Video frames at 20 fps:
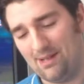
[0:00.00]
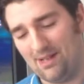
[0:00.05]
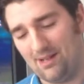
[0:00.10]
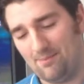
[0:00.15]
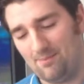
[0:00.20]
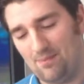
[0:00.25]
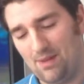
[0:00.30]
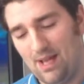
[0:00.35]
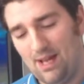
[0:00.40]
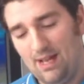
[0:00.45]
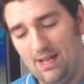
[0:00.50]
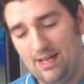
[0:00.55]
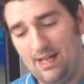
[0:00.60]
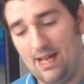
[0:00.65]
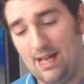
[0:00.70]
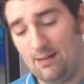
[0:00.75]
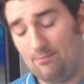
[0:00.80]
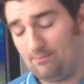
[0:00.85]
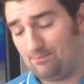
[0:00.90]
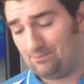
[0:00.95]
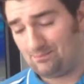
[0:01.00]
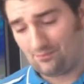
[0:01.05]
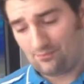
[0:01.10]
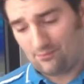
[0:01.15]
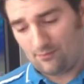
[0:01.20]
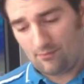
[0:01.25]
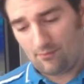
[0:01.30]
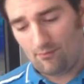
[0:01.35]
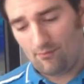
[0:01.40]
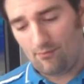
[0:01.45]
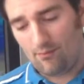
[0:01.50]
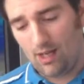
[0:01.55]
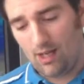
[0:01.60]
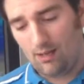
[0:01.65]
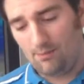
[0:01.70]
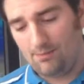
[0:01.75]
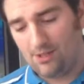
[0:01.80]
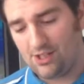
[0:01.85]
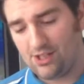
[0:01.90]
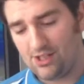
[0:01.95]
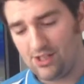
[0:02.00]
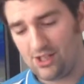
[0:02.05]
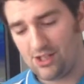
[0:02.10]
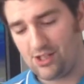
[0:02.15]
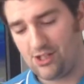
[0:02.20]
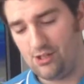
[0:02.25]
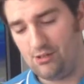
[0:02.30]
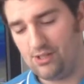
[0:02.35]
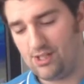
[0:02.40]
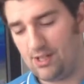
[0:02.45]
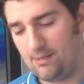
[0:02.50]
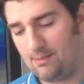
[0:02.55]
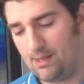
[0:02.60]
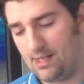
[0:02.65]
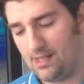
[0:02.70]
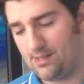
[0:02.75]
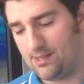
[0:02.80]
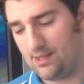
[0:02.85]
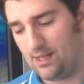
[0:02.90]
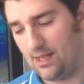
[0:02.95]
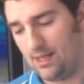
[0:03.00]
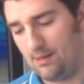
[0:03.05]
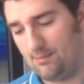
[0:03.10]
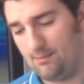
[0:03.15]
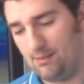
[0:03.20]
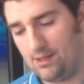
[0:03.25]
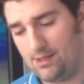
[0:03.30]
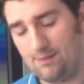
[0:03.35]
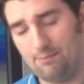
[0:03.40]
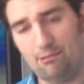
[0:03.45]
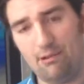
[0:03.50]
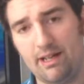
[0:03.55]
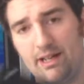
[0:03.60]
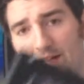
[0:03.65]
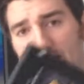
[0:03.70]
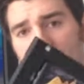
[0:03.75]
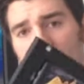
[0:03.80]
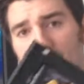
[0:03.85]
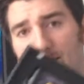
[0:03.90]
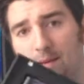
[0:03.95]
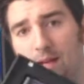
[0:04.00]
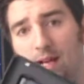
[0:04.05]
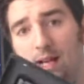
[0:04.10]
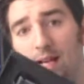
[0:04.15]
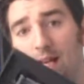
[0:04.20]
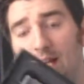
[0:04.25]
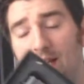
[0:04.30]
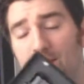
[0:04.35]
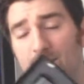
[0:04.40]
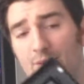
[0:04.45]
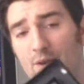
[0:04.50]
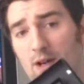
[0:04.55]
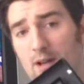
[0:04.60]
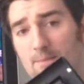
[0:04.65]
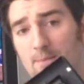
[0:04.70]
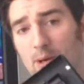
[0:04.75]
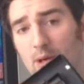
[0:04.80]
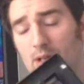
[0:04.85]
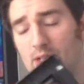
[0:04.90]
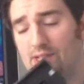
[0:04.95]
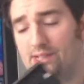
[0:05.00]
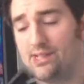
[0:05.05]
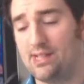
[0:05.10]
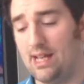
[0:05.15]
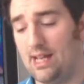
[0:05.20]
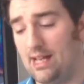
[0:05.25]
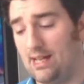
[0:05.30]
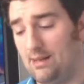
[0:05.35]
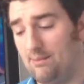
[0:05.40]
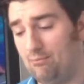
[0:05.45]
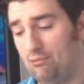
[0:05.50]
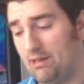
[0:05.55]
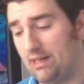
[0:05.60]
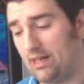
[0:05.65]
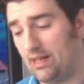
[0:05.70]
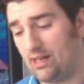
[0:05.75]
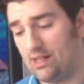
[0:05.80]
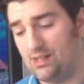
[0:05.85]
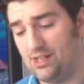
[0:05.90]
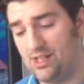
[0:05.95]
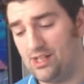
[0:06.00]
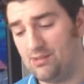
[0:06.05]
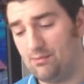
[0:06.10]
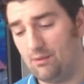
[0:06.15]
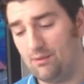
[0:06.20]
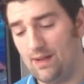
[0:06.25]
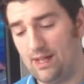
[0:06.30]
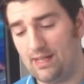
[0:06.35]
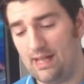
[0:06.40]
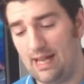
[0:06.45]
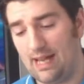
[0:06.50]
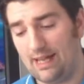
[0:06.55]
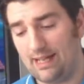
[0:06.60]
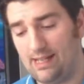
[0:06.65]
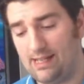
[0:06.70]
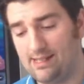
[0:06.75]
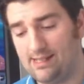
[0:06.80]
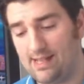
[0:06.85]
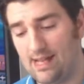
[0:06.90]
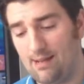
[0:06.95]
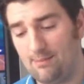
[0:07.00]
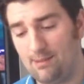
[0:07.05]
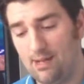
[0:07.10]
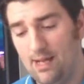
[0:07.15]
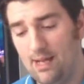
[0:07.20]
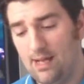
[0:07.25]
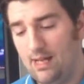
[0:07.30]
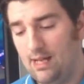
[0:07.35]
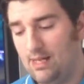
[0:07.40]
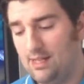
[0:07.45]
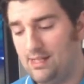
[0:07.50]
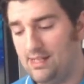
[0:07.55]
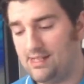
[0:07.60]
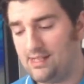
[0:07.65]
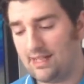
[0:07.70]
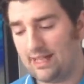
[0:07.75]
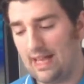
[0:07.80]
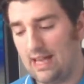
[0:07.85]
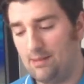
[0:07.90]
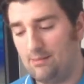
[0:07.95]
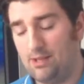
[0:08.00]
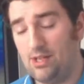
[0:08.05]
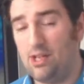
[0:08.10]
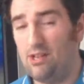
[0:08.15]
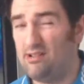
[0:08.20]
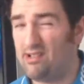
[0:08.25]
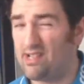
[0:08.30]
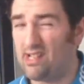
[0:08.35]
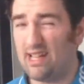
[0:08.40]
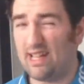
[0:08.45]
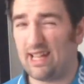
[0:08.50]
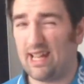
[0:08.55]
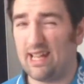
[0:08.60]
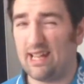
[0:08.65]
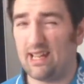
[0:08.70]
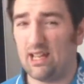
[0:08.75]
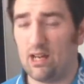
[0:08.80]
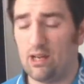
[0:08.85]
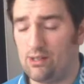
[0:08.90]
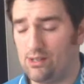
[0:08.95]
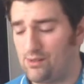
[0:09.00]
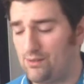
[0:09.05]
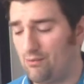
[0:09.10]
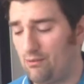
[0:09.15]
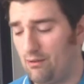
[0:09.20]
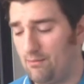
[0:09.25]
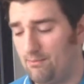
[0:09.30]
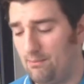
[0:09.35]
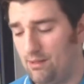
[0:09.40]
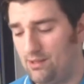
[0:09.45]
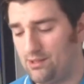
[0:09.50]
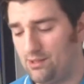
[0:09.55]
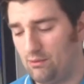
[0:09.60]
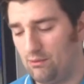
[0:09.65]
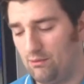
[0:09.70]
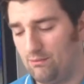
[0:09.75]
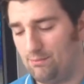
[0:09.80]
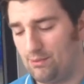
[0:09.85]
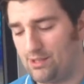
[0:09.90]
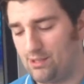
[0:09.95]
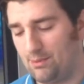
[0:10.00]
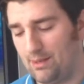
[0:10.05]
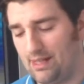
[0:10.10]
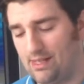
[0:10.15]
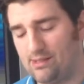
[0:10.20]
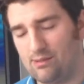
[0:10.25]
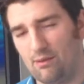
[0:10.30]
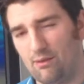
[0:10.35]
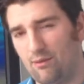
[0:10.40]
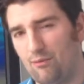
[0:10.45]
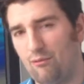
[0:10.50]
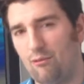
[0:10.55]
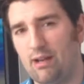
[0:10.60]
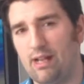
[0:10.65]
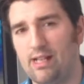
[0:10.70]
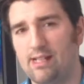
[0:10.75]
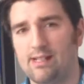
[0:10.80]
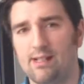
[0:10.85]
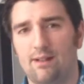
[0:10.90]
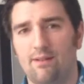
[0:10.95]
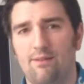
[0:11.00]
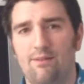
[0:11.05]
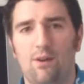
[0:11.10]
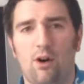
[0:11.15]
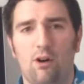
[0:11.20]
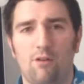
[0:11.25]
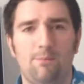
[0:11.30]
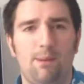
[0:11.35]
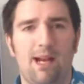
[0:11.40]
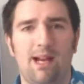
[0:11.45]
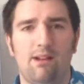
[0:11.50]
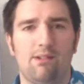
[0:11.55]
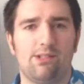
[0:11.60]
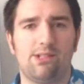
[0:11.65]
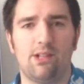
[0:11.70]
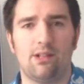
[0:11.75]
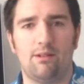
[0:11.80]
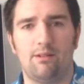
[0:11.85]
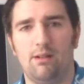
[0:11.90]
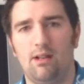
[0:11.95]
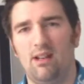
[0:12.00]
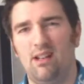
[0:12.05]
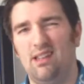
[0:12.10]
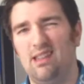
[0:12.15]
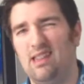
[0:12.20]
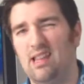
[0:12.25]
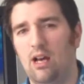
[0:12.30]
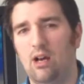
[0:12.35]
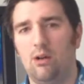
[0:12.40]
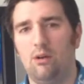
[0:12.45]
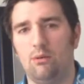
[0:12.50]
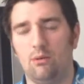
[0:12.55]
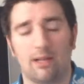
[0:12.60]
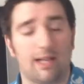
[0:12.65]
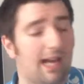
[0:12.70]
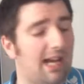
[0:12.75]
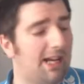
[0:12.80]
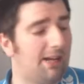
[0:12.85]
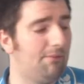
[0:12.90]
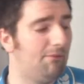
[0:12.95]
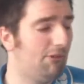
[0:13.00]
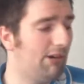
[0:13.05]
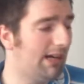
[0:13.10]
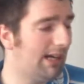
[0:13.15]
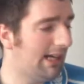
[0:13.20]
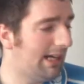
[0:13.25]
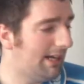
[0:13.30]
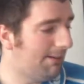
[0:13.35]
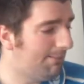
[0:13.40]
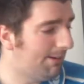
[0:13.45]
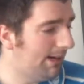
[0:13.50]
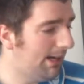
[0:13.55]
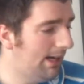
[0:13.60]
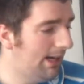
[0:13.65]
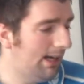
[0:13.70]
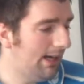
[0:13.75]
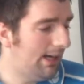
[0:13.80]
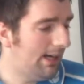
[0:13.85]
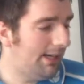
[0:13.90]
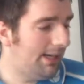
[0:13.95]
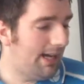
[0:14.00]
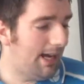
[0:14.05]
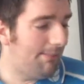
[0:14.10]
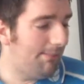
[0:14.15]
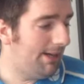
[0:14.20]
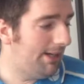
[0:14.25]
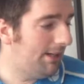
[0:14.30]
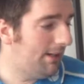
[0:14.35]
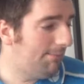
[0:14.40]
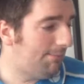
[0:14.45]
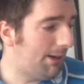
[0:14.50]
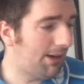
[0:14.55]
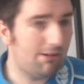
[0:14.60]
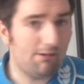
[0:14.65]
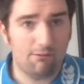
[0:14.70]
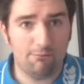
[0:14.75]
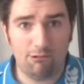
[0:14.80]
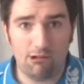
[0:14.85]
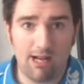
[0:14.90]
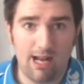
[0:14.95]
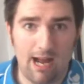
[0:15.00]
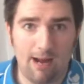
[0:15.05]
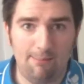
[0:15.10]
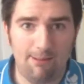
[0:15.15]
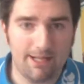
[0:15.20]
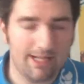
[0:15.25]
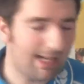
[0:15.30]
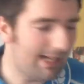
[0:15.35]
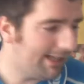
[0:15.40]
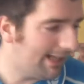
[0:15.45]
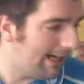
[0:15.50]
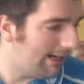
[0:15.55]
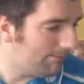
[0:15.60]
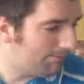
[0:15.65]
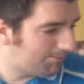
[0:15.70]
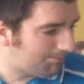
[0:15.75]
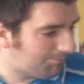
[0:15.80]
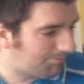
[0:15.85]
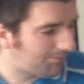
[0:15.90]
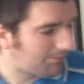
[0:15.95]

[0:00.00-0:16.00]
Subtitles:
But yeah, this is a shooter, but it's a pretty good game. It's fully boxed and in pretty good condition without the hanging tab. This is a game that usually again goes for between £3 to £5, so a low game really. But yeah, in the bundle, pretty happy to get that.